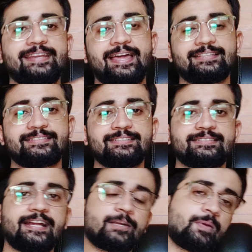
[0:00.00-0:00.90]

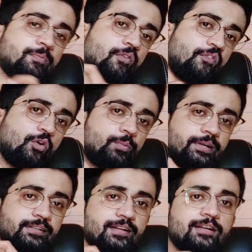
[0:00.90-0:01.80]
analysis that we perform
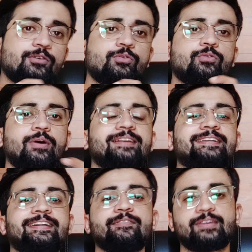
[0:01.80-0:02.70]
in the
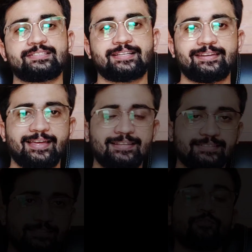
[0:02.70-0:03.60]
qualitative risk
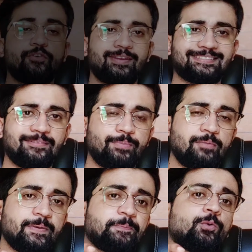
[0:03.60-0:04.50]
analysis. So for
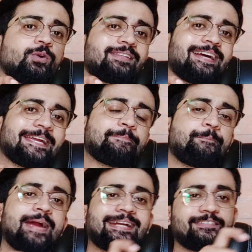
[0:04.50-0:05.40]
example, we put the
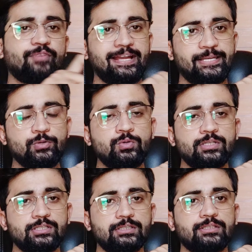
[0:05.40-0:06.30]
impact value
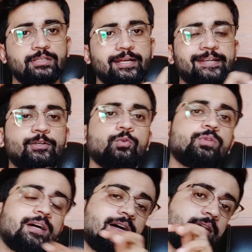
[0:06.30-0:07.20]
into
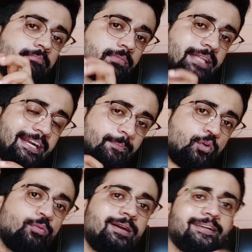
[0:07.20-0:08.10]
that
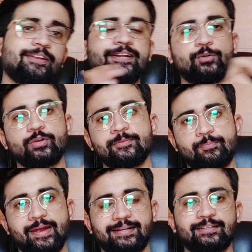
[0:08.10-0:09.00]
probability into
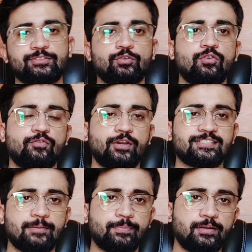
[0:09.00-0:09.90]
impact. So for
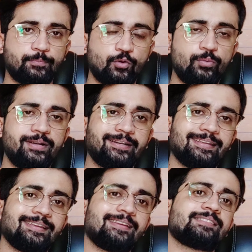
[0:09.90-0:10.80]
example,
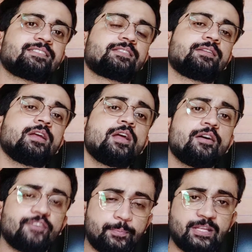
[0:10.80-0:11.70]
probability is
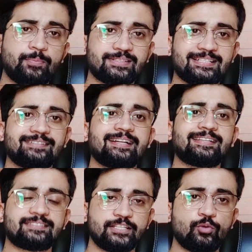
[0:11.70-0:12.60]
50%,
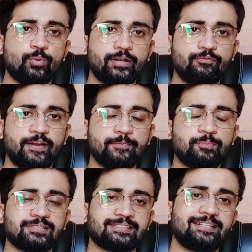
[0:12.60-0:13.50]
that is
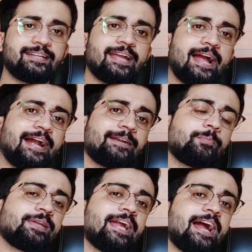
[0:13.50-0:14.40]
0.5%,
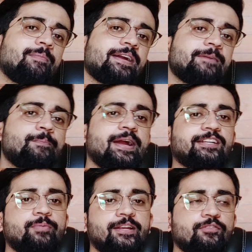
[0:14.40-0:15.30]
and we have an
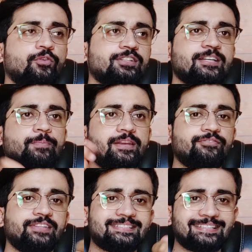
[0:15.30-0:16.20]
impact value. For example,
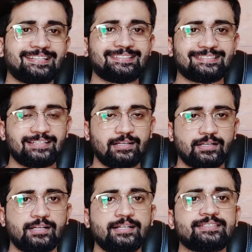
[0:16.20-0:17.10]
if this risk
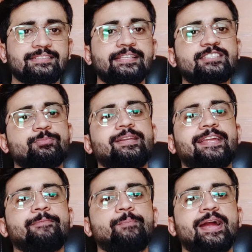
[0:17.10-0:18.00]
occurs, this will
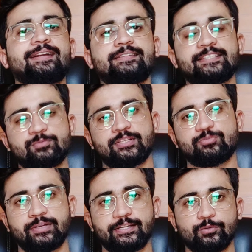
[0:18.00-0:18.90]
impact this
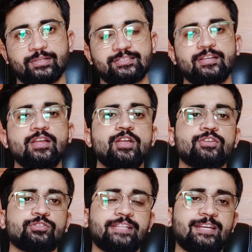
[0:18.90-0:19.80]
much money to us.
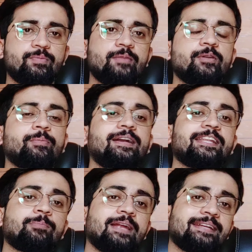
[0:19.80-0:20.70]
So then we will
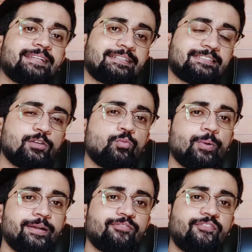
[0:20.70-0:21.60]
multiply that
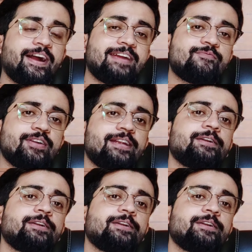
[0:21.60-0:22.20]
0.5